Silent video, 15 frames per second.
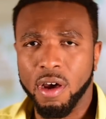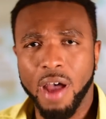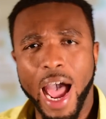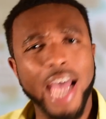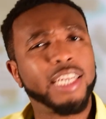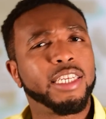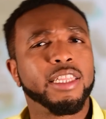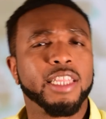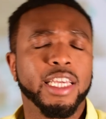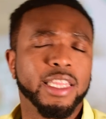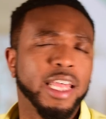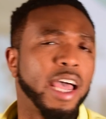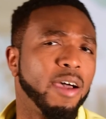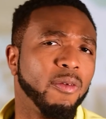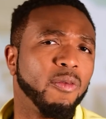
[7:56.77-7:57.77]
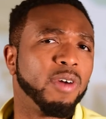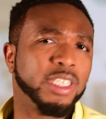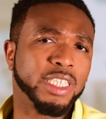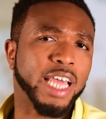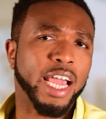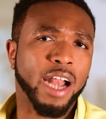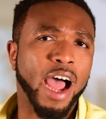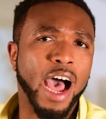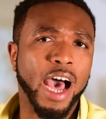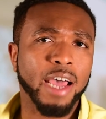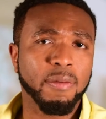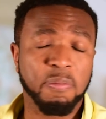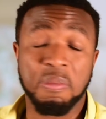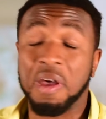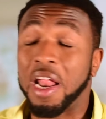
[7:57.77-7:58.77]
I didn't think that was that
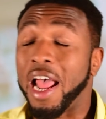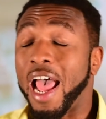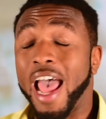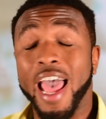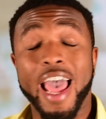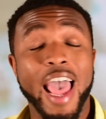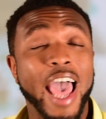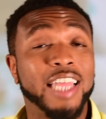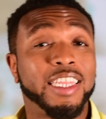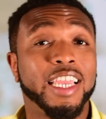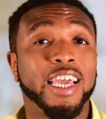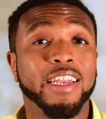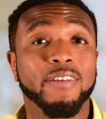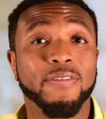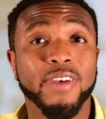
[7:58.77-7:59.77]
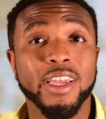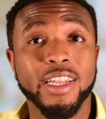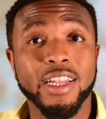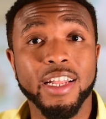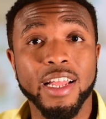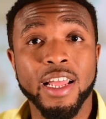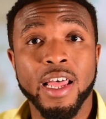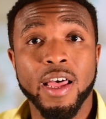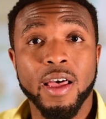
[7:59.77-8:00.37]
hot, but at the end of it,